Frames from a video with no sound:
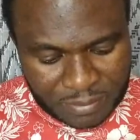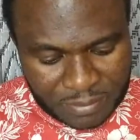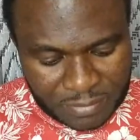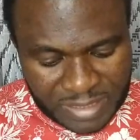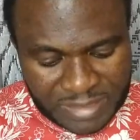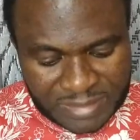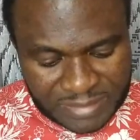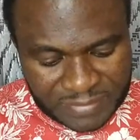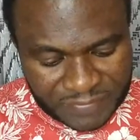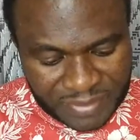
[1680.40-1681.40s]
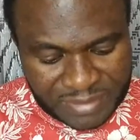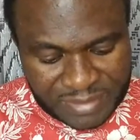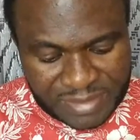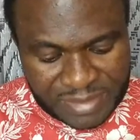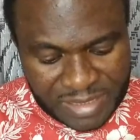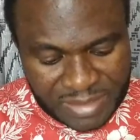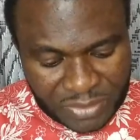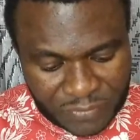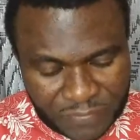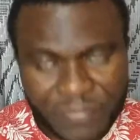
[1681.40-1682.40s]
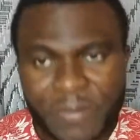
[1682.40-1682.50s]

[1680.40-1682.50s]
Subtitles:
identified, this kind of